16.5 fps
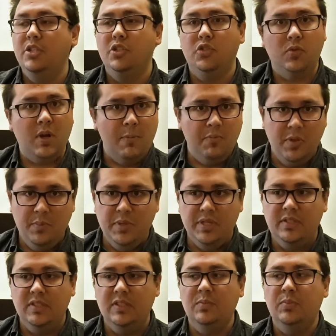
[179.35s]
drop the
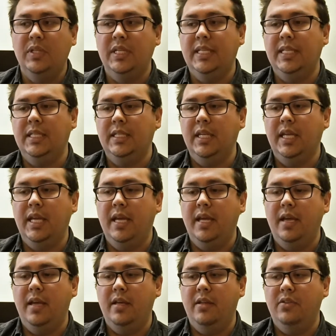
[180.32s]
business plan,
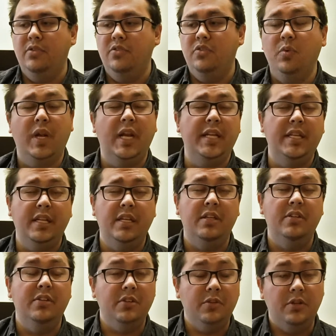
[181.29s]
and what I needed
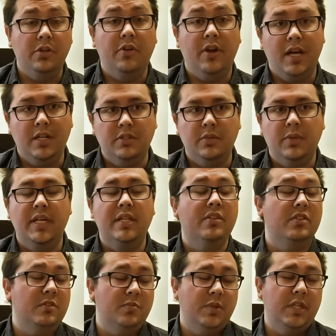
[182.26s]
to do to graduate in
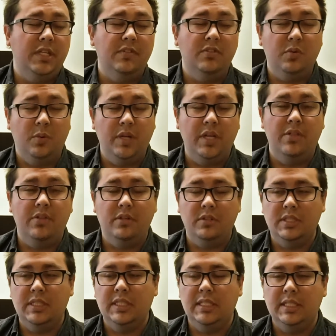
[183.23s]
the spring of
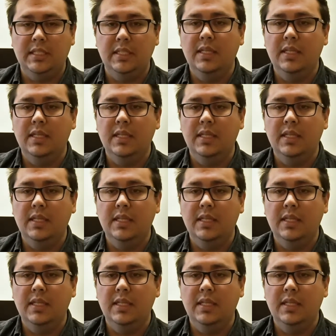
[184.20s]
2013.